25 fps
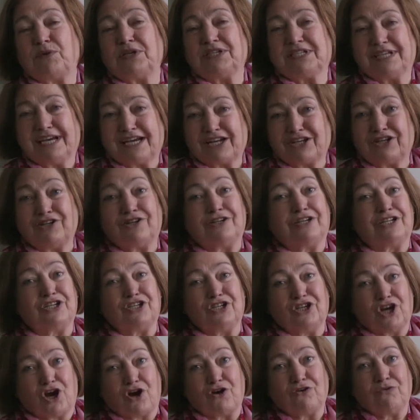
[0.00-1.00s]
particularly
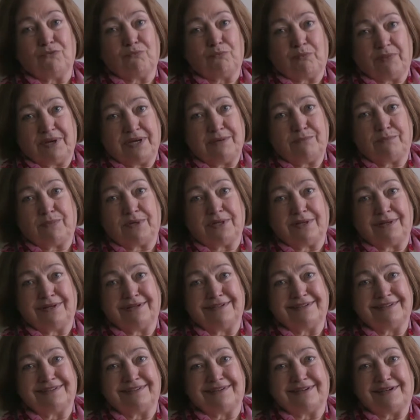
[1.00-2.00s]
young
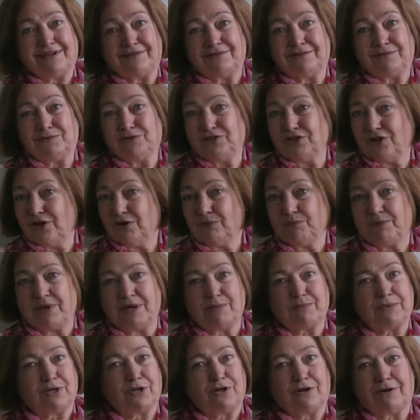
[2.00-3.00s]

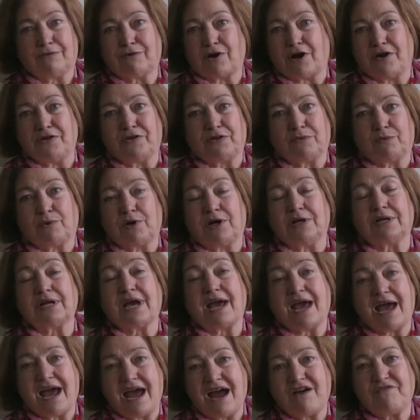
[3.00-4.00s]
people all around the world.
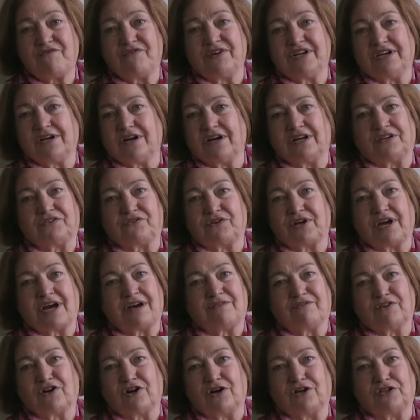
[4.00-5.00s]
Every country
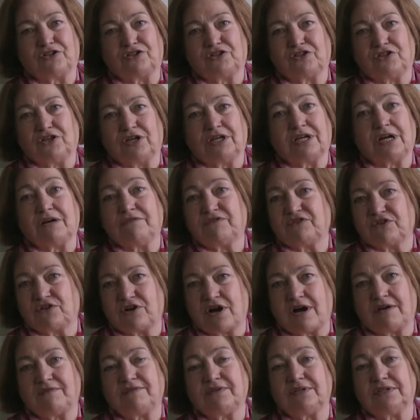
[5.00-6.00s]
I've gone to, and I've
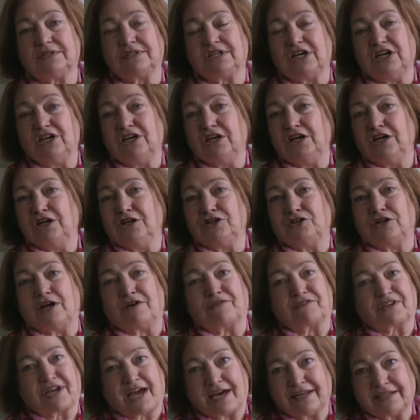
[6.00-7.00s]
traveled
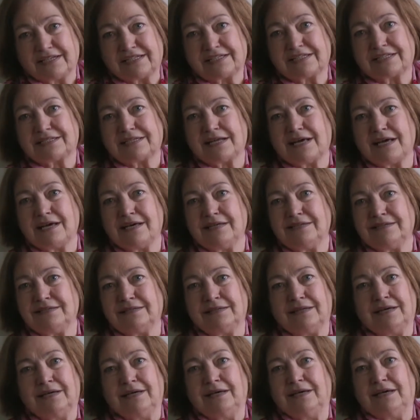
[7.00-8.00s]
Afghanistan,